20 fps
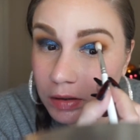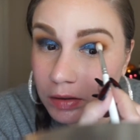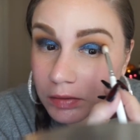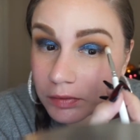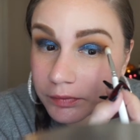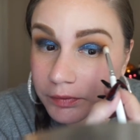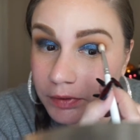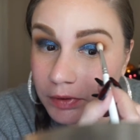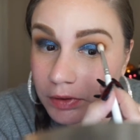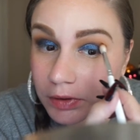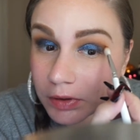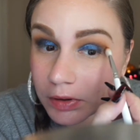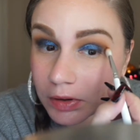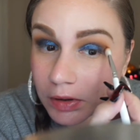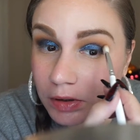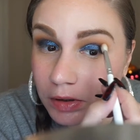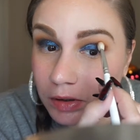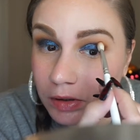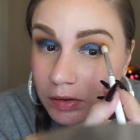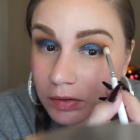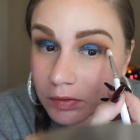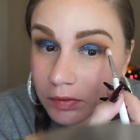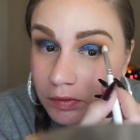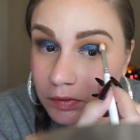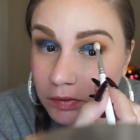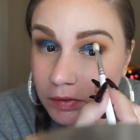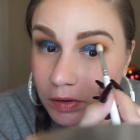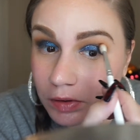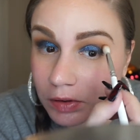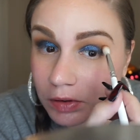Over here,
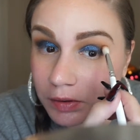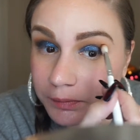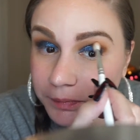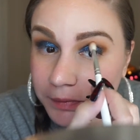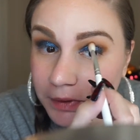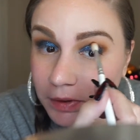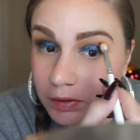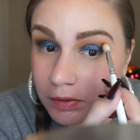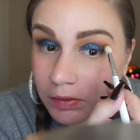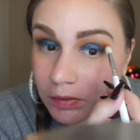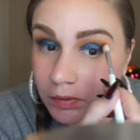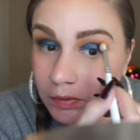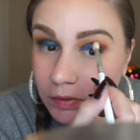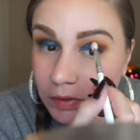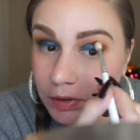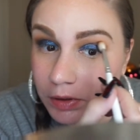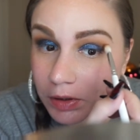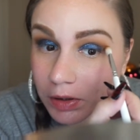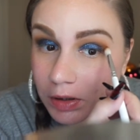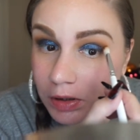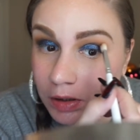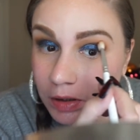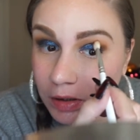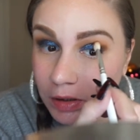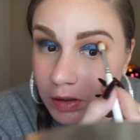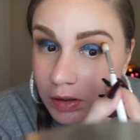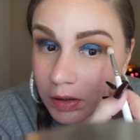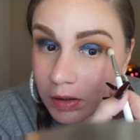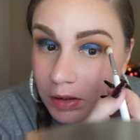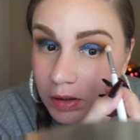just darken up the outer corner
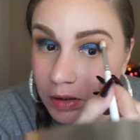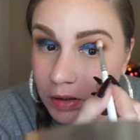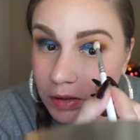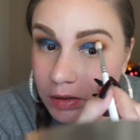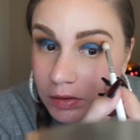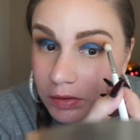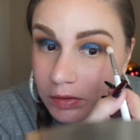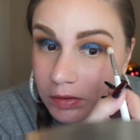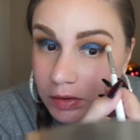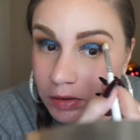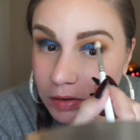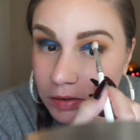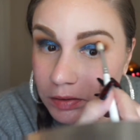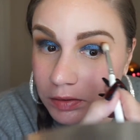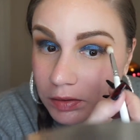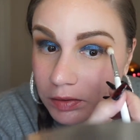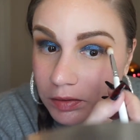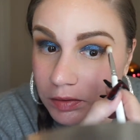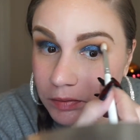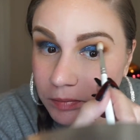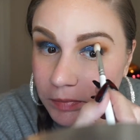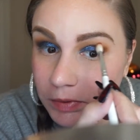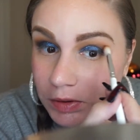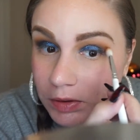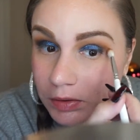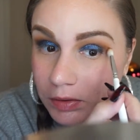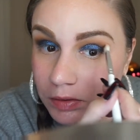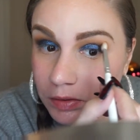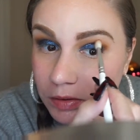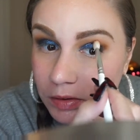just a
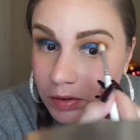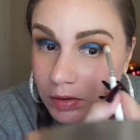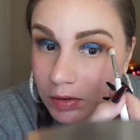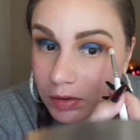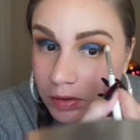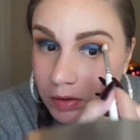smidge.